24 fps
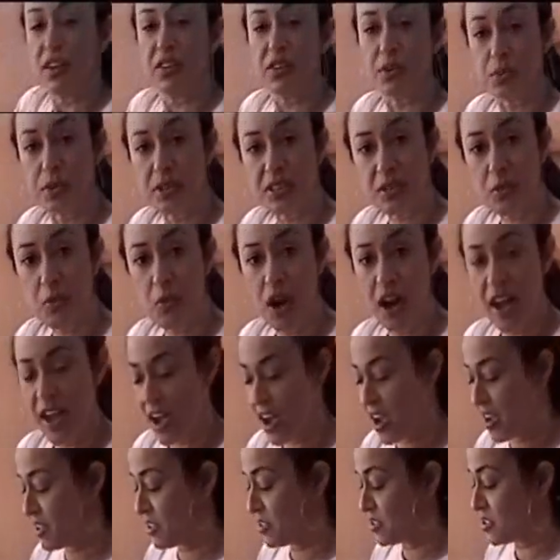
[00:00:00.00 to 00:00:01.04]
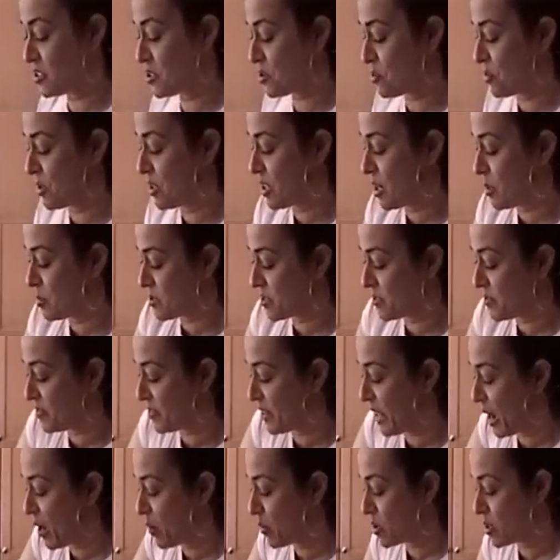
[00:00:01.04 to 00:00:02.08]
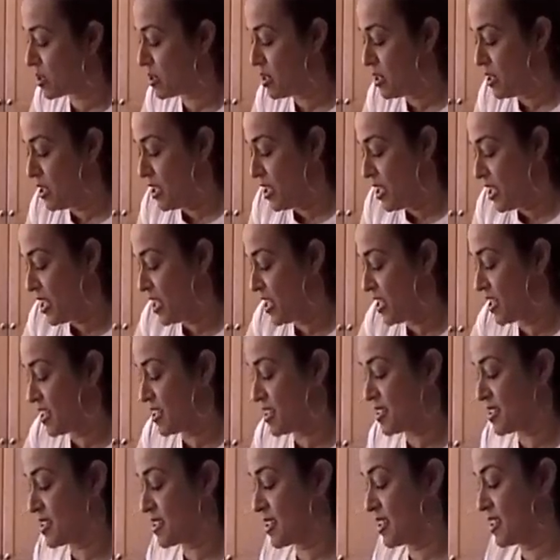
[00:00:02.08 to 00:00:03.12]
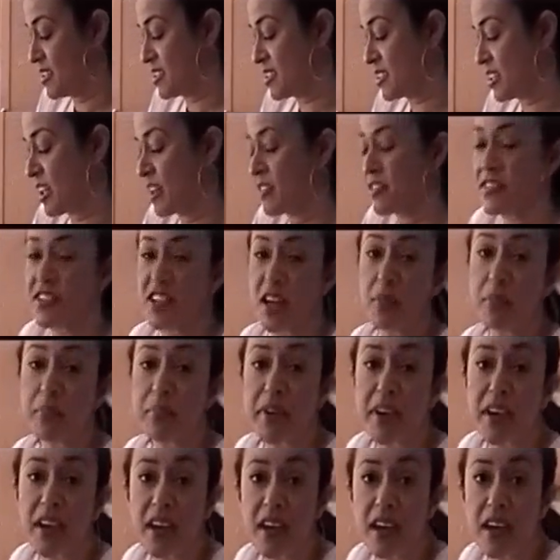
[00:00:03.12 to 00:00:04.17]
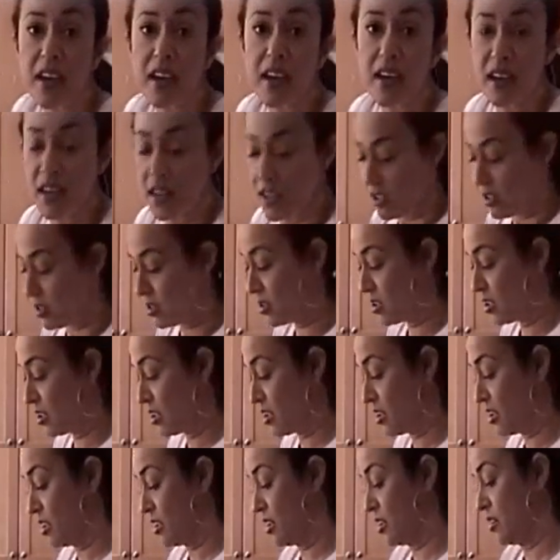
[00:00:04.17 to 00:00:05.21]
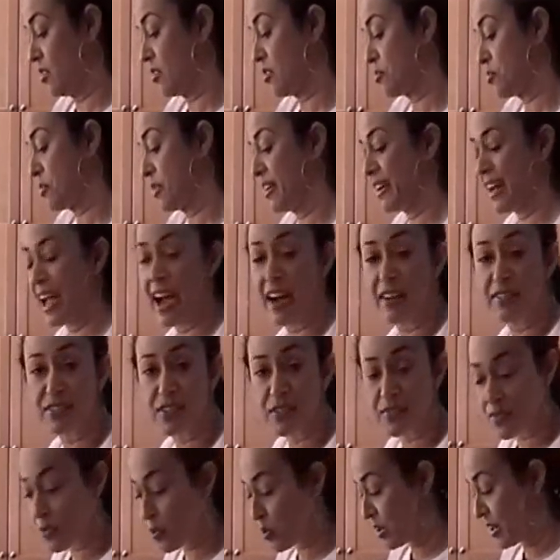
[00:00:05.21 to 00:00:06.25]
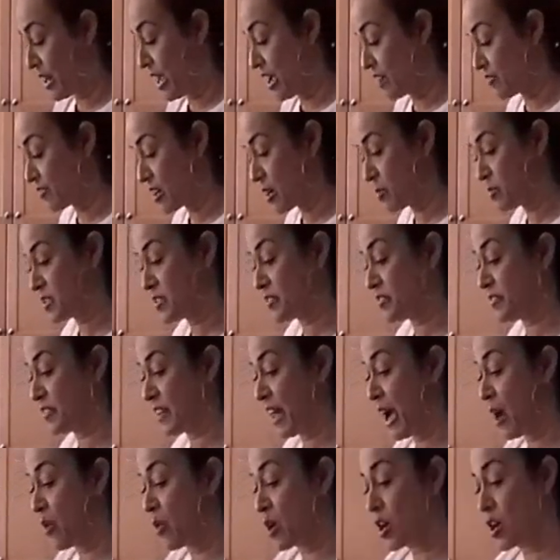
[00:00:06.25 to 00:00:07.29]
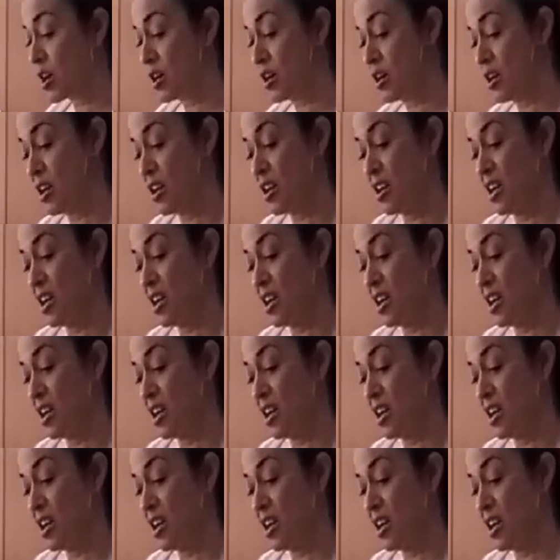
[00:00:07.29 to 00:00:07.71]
The reason why I use 3 cups of flour is instead of dumping the 3.5 to 4.5 cups of flour,